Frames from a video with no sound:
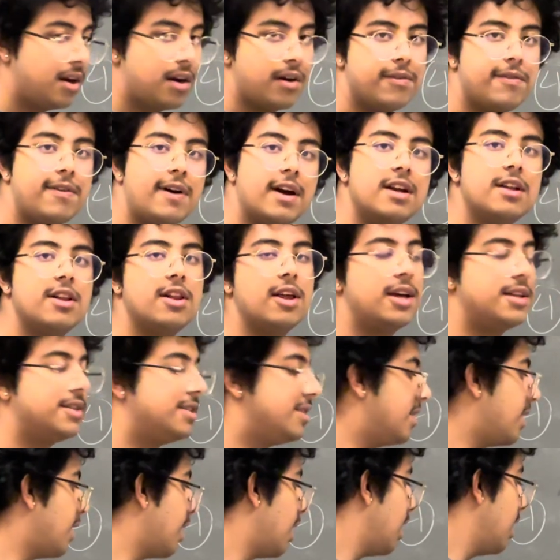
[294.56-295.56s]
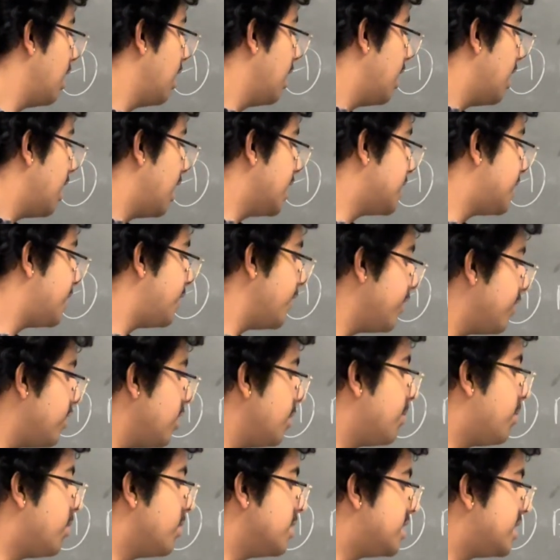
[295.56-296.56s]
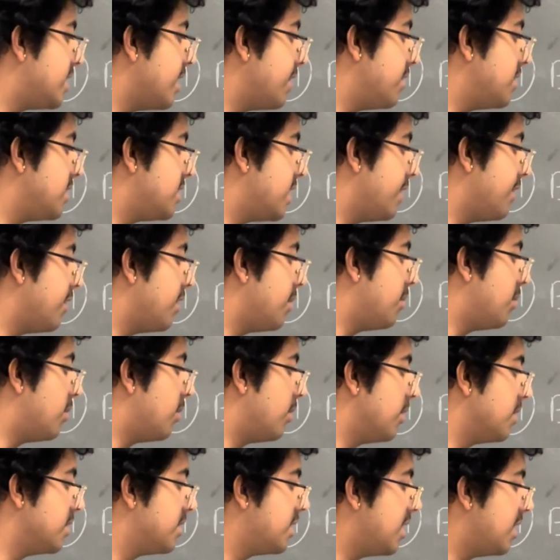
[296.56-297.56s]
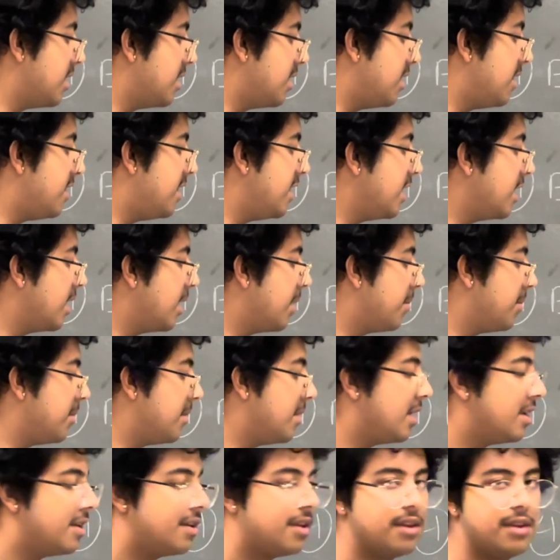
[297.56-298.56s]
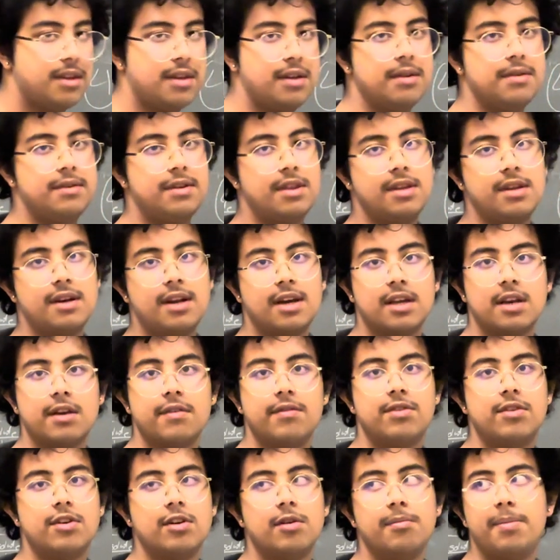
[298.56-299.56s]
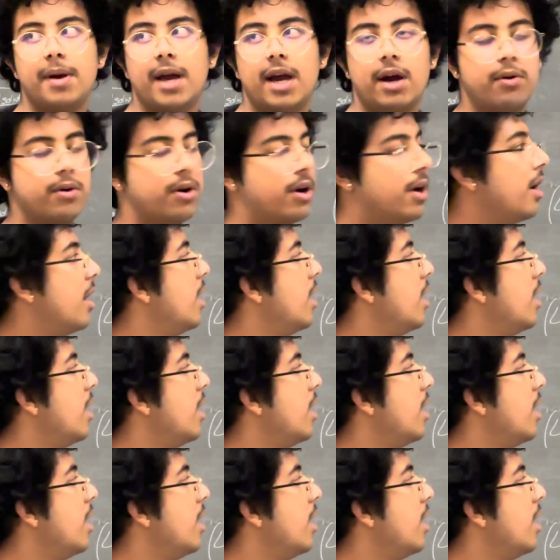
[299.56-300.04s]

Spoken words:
our final answer as 15.77 moles and then dm to the -3rd power.